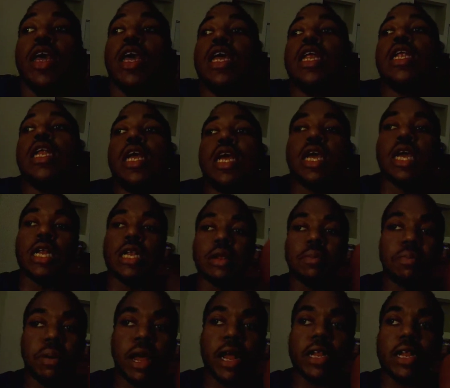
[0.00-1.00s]
in
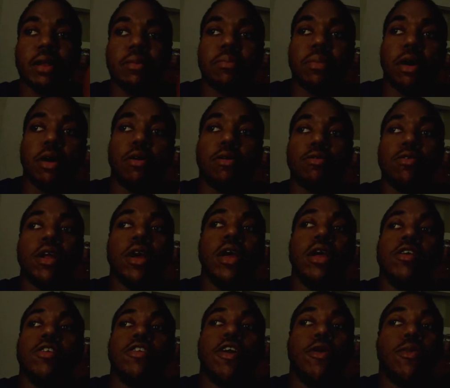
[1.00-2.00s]
independent mode,
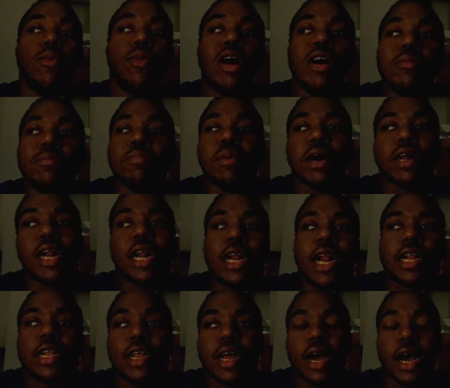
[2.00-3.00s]
so one bud
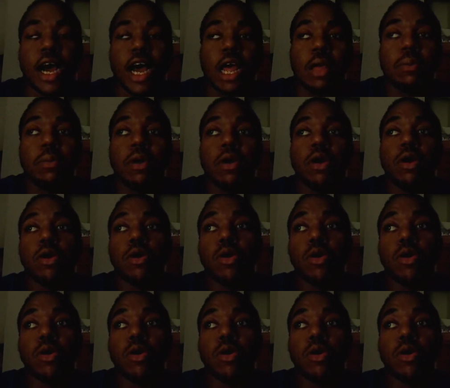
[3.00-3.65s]
at a time,